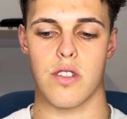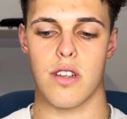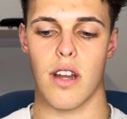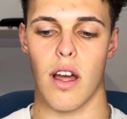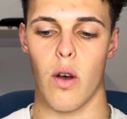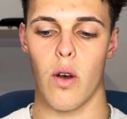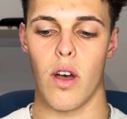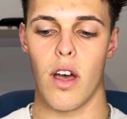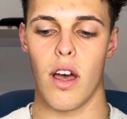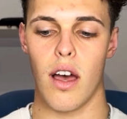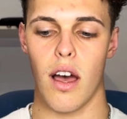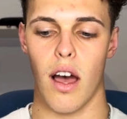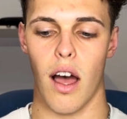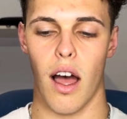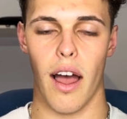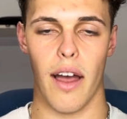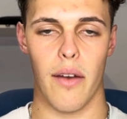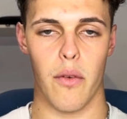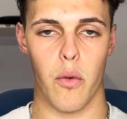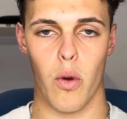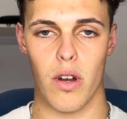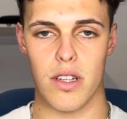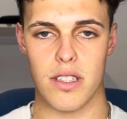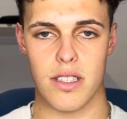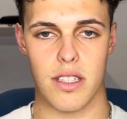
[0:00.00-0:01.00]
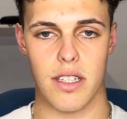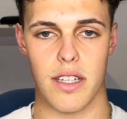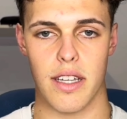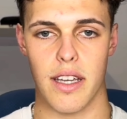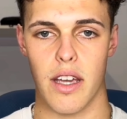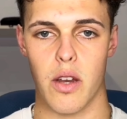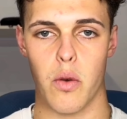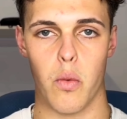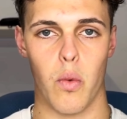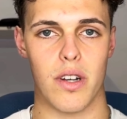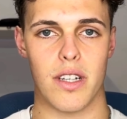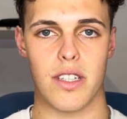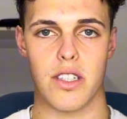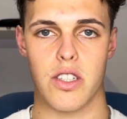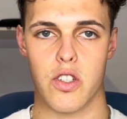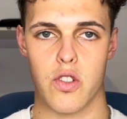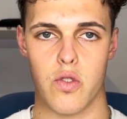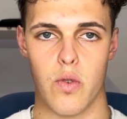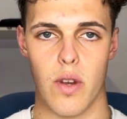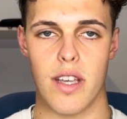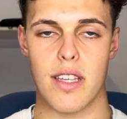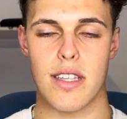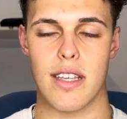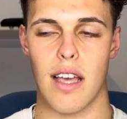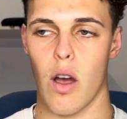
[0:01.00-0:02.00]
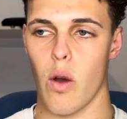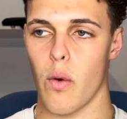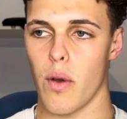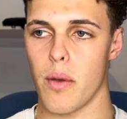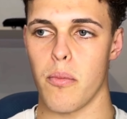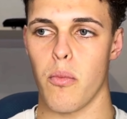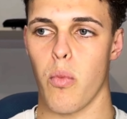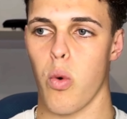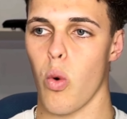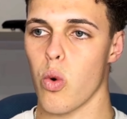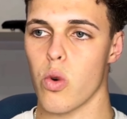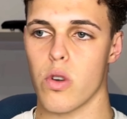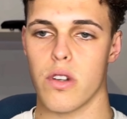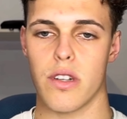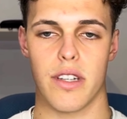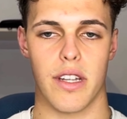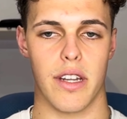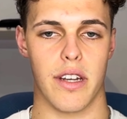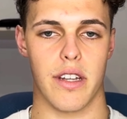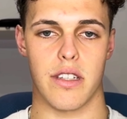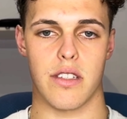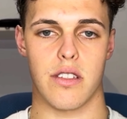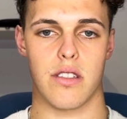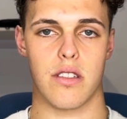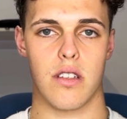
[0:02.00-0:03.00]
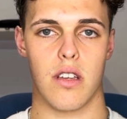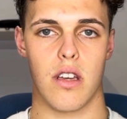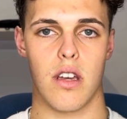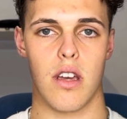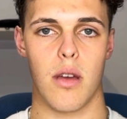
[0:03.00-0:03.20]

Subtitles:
Now, I once again want to stress how important it is